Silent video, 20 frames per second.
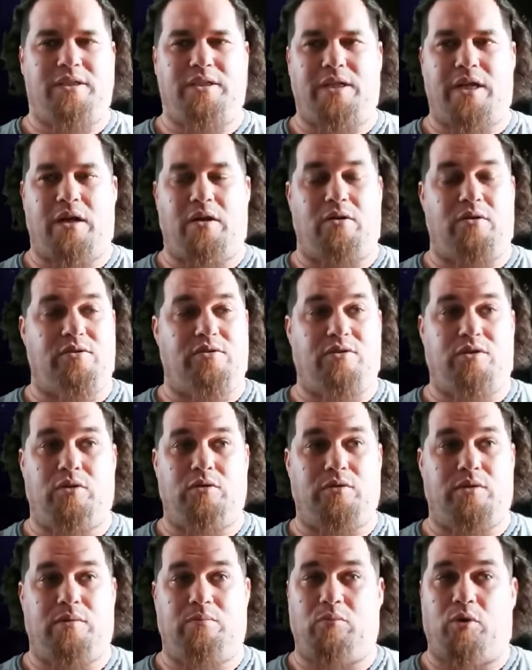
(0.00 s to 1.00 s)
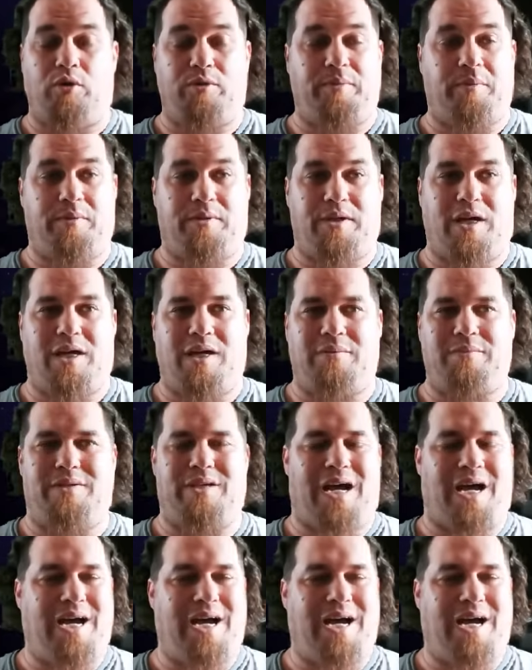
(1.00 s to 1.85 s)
this counter, has used it multiple times.